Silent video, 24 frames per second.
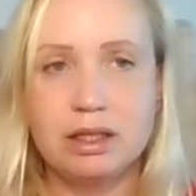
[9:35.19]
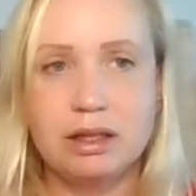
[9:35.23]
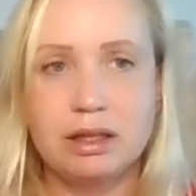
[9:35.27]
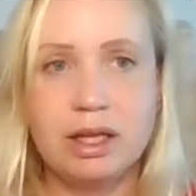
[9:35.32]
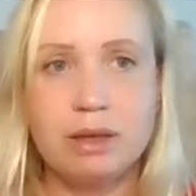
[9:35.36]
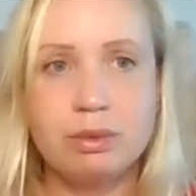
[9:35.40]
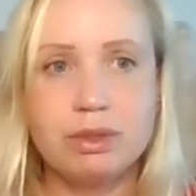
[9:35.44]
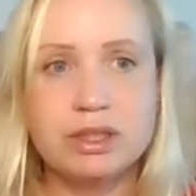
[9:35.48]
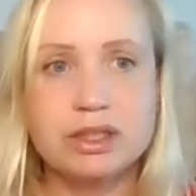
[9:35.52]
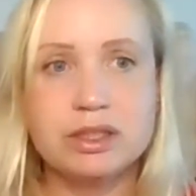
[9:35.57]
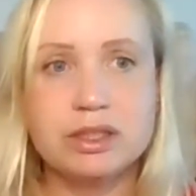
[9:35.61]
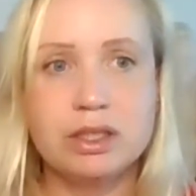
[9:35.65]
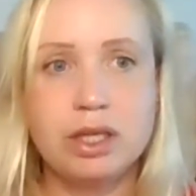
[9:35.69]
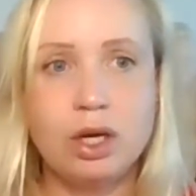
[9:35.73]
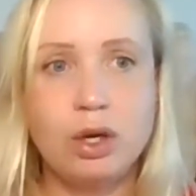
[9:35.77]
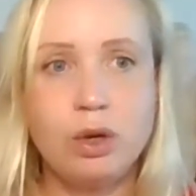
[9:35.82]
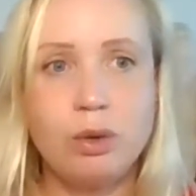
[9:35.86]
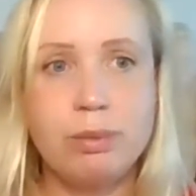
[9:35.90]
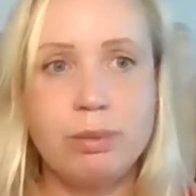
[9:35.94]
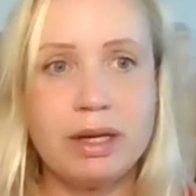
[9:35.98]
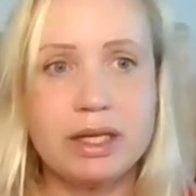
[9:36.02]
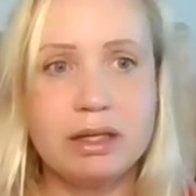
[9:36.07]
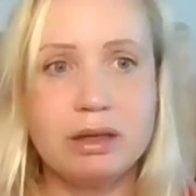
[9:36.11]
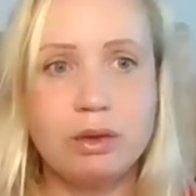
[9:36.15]
There is
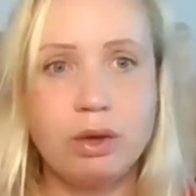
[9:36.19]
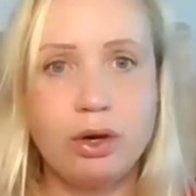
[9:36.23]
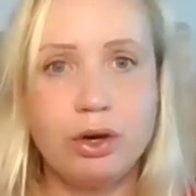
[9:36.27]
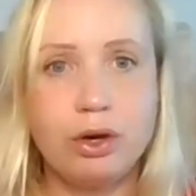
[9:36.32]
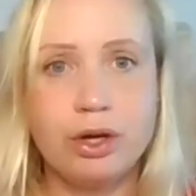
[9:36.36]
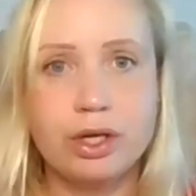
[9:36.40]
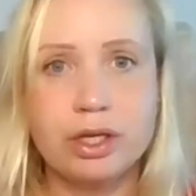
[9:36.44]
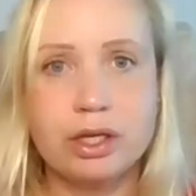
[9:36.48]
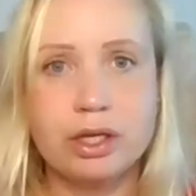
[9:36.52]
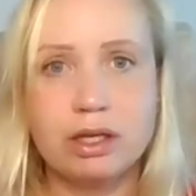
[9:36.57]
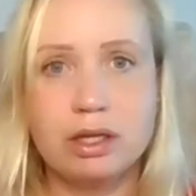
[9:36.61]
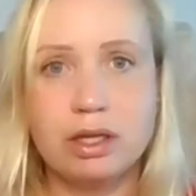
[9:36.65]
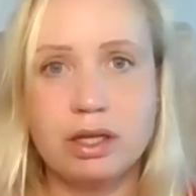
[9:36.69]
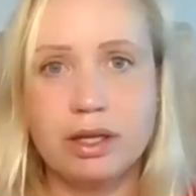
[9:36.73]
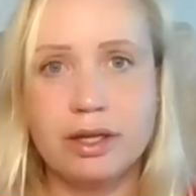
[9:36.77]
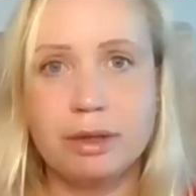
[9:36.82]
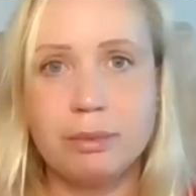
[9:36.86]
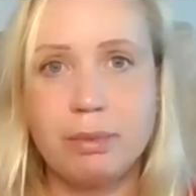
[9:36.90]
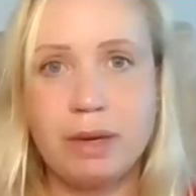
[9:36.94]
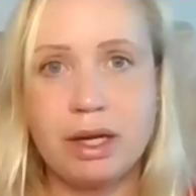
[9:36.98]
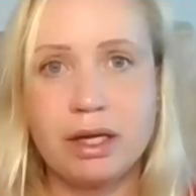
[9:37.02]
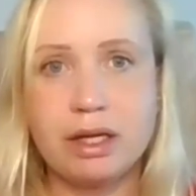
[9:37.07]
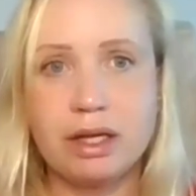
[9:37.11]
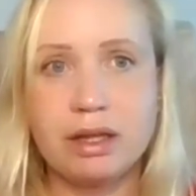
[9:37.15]
nobody earning a lot
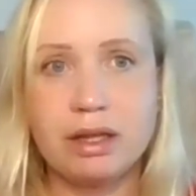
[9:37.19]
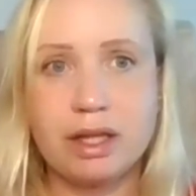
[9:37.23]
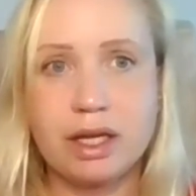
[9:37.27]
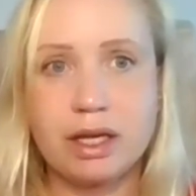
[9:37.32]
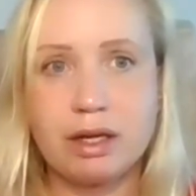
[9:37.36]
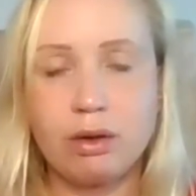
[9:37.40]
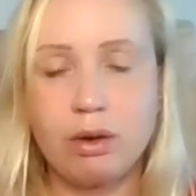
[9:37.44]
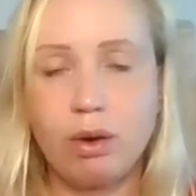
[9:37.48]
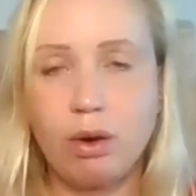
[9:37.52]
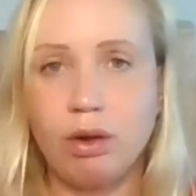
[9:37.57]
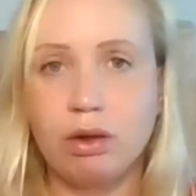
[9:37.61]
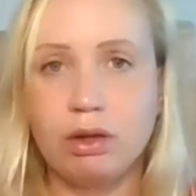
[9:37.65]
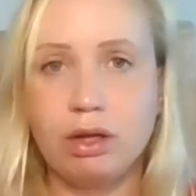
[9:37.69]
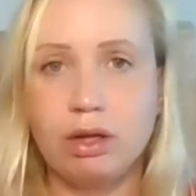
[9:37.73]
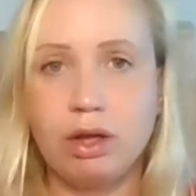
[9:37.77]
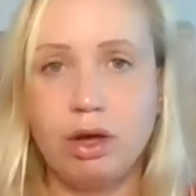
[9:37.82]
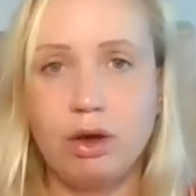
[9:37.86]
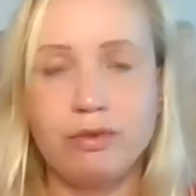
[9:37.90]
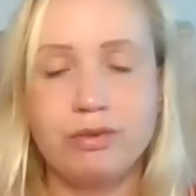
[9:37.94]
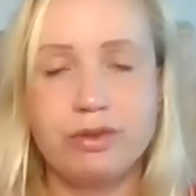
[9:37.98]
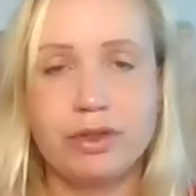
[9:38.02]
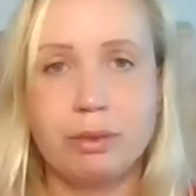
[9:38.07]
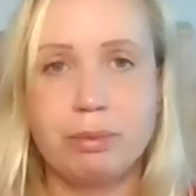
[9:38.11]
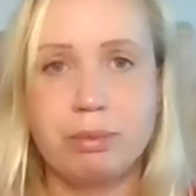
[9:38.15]
of money that are all
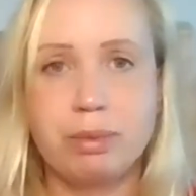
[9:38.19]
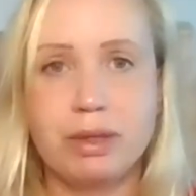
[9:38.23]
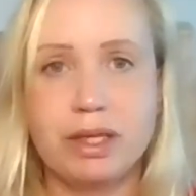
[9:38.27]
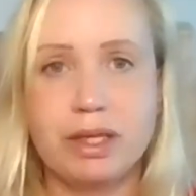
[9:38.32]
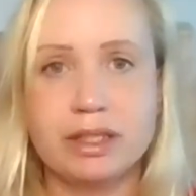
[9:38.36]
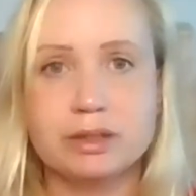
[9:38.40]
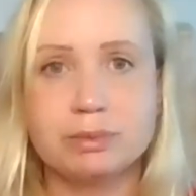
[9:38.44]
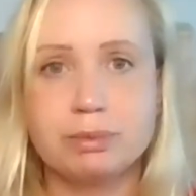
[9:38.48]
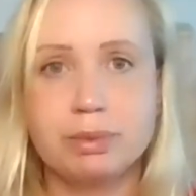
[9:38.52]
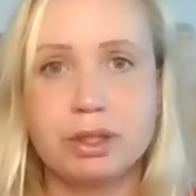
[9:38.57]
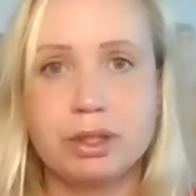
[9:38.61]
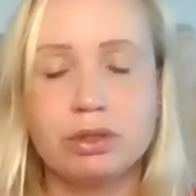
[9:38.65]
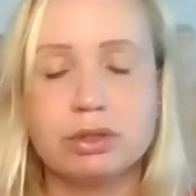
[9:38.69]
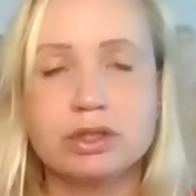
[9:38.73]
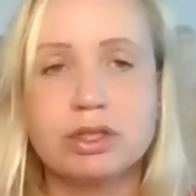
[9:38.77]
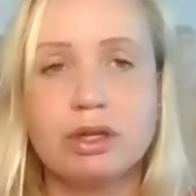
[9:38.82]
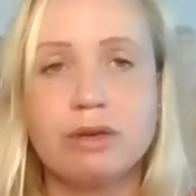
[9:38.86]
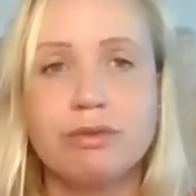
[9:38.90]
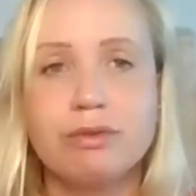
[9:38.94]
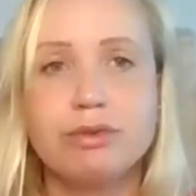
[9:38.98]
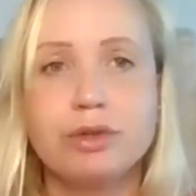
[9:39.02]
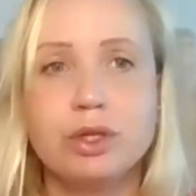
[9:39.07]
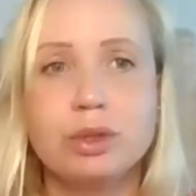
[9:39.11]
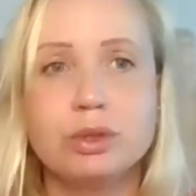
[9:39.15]
over the place, because
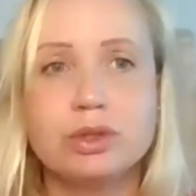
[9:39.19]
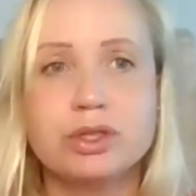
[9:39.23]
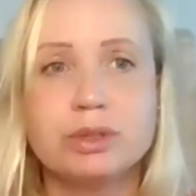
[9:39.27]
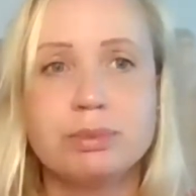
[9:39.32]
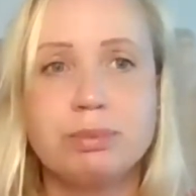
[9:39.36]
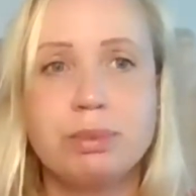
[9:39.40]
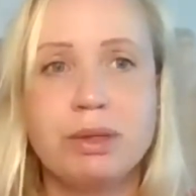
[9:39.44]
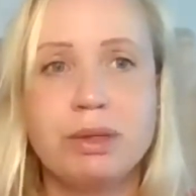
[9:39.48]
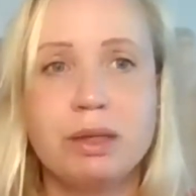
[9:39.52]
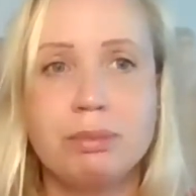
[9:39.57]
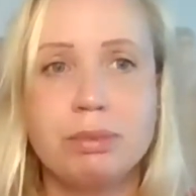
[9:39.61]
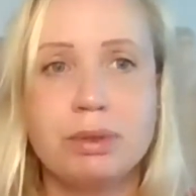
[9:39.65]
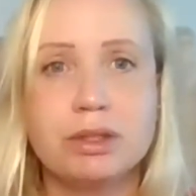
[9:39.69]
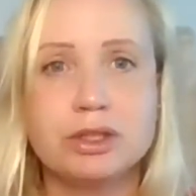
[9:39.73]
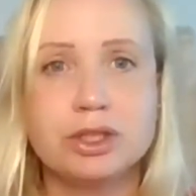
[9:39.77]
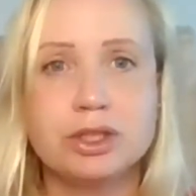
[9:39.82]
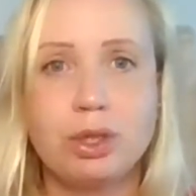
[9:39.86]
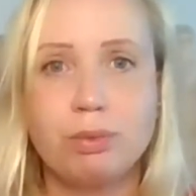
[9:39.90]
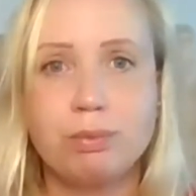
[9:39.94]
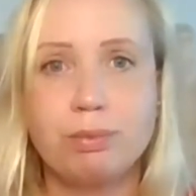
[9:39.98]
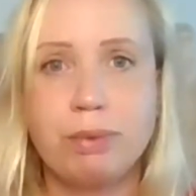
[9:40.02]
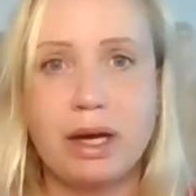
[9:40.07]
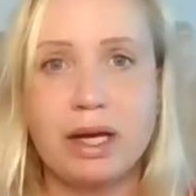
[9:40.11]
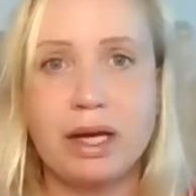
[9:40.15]
confused people
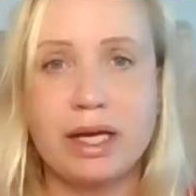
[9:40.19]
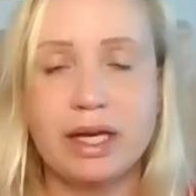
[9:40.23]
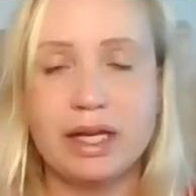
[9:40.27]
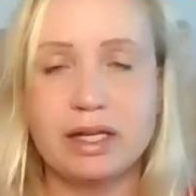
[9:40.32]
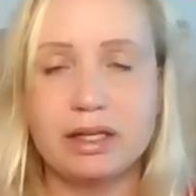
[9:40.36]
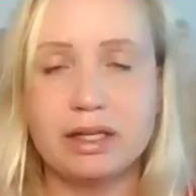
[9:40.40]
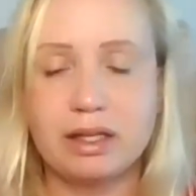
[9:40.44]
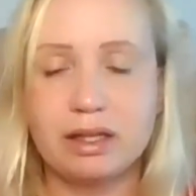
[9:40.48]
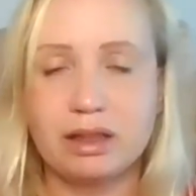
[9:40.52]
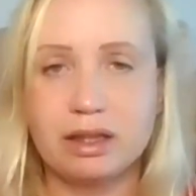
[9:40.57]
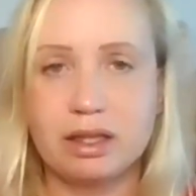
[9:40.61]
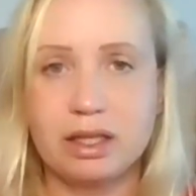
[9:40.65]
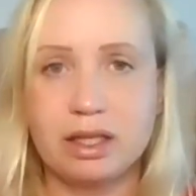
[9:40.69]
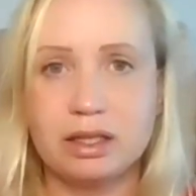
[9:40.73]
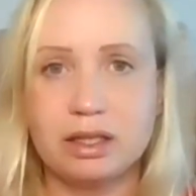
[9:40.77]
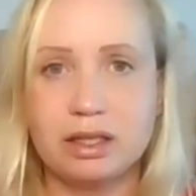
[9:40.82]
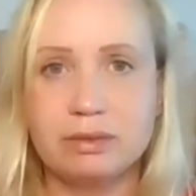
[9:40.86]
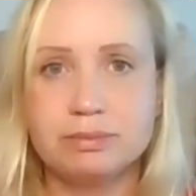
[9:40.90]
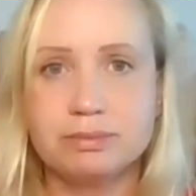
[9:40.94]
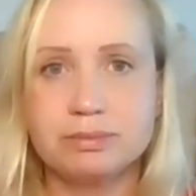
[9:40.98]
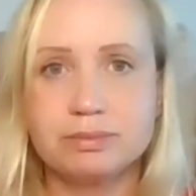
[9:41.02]
don't buy anything.